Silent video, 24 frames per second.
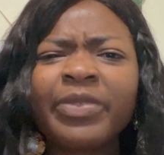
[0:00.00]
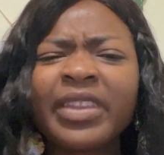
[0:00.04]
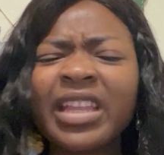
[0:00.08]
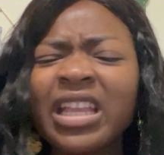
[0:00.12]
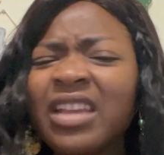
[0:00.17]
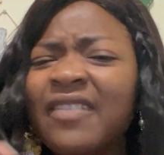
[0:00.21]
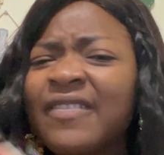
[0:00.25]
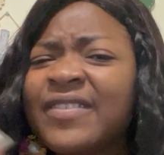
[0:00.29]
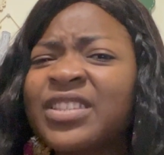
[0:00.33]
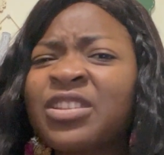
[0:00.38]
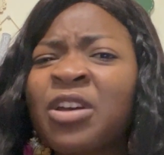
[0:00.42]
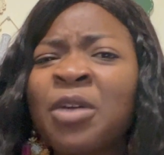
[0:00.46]

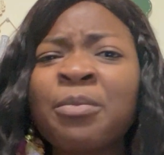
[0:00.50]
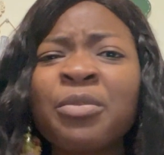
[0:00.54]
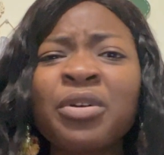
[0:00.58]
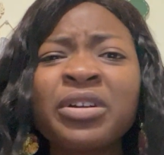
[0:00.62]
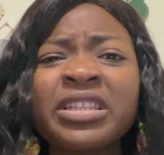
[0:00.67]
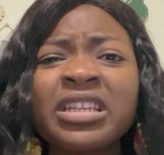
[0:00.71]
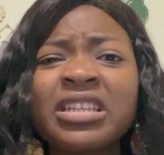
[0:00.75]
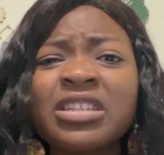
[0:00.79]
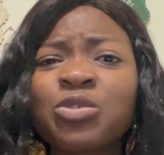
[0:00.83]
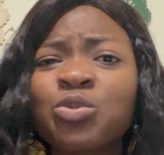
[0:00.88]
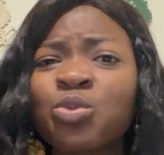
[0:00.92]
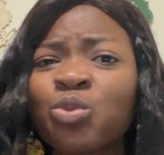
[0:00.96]
if
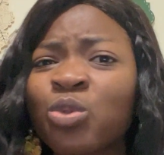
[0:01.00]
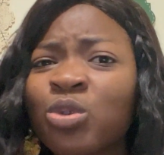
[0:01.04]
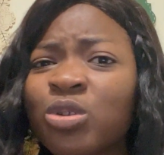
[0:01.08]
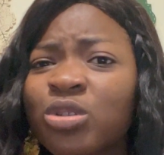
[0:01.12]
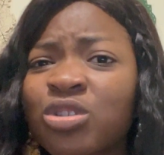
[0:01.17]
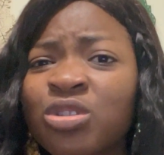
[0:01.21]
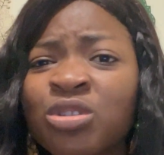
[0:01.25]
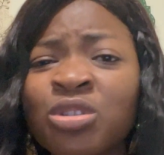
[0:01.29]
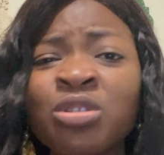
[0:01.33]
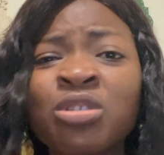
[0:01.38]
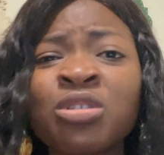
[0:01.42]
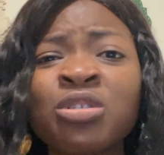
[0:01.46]
somebody is
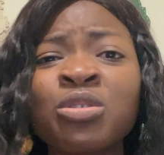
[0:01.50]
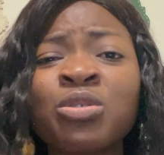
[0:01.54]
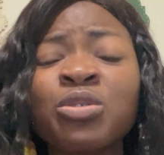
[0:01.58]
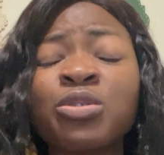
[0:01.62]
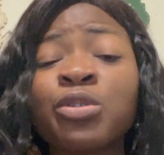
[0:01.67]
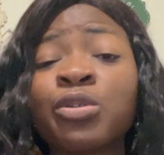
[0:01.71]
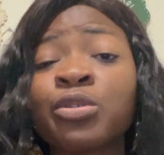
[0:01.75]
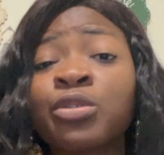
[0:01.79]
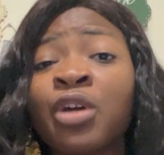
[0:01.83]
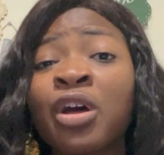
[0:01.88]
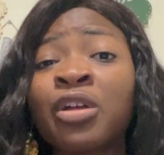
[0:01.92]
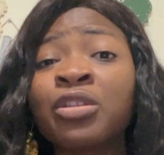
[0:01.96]
rude to you
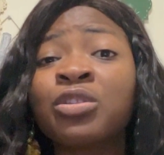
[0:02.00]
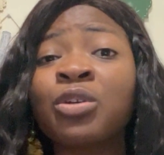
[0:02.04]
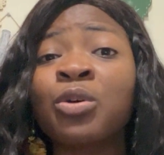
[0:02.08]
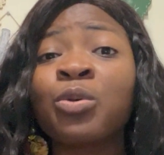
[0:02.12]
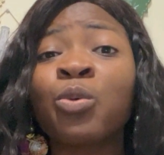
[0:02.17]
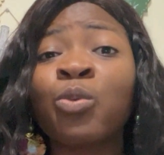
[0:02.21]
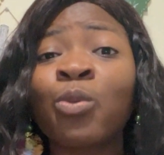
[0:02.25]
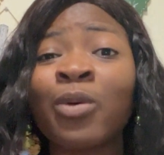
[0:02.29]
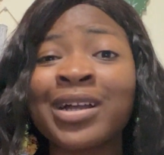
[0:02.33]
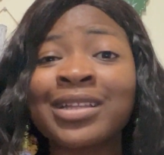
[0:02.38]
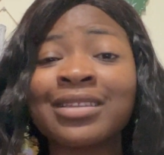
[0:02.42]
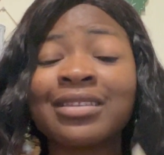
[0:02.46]
you don't know
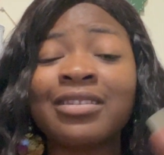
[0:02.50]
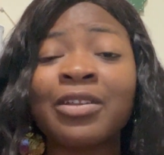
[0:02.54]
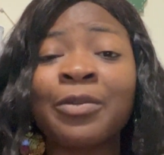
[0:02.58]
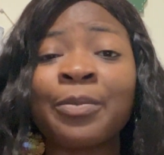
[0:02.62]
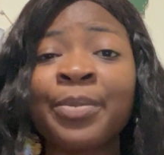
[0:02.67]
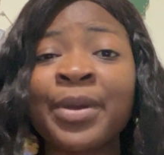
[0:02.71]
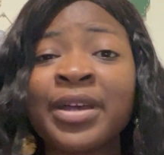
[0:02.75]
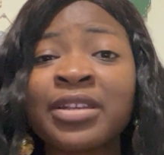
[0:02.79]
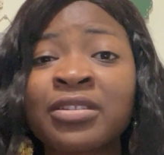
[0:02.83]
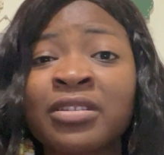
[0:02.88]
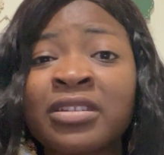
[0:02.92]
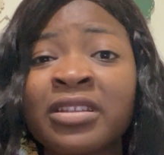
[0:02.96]
what the
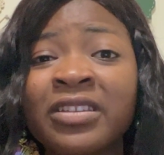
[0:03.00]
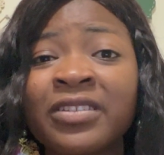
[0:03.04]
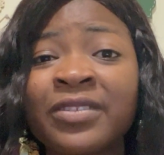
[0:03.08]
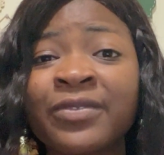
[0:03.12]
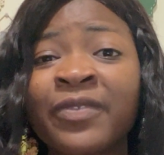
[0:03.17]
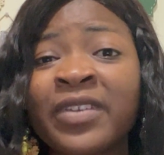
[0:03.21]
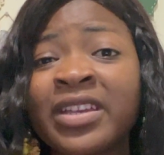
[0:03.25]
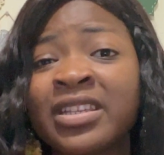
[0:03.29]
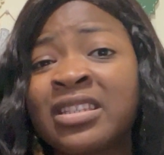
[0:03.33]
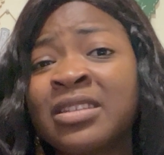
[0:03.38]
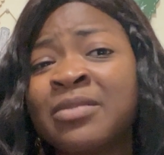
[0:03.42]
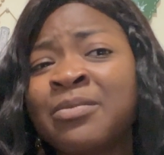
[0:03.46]
person is
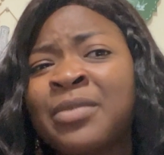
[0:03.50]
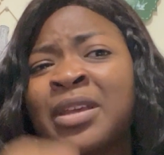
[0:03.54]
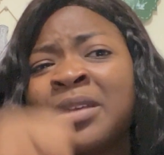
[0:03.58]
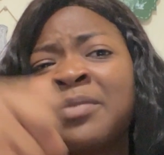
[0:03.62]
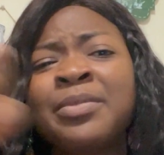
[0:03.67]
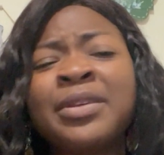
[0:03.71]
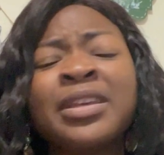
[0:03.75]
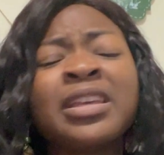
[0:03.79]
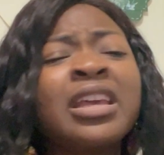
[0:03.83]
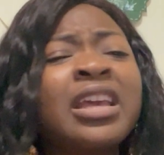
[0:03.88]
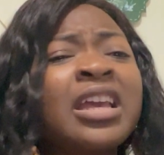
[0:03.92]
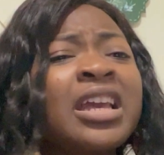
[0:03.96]
facing
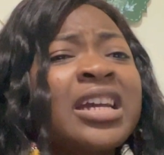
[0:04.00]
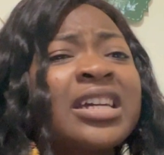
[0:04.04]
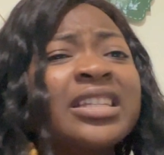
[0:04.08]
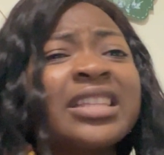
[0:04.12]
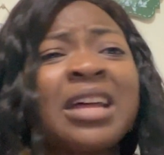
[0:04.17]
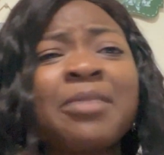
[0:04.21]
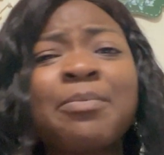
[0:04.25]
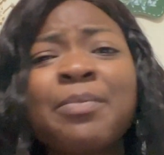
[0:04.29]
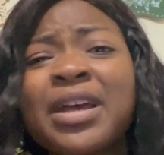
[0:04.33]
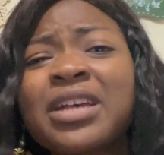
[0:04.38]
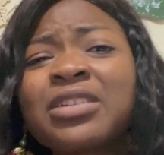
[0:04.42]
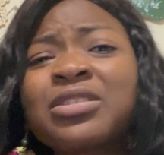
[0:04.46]
maybe
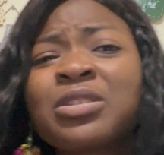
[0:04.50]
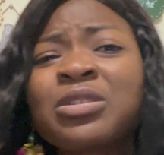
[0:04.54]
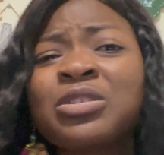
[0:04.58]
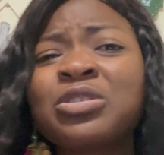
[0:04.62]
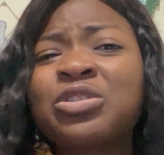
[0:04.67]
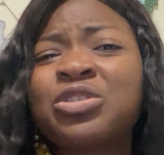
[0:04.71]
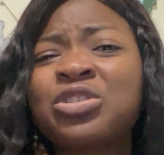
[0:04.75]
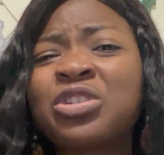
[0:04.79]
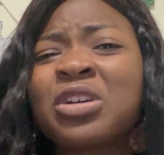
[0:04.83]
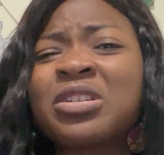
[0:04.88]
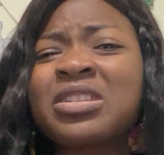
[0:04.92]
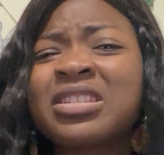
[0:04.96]
that
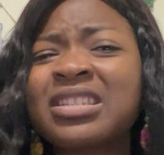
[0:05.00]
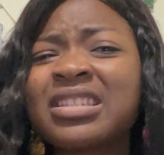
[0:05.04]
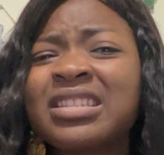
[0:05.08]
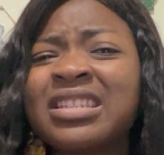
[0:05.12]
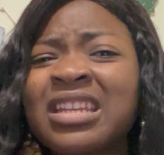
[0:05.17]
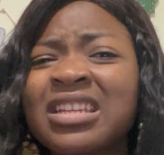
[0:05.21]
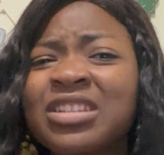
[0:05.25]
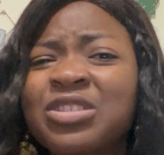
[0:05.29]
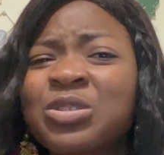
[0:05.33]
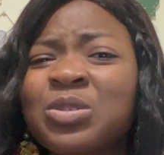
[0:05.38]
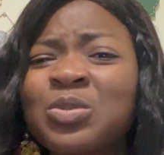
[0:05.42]
person just needs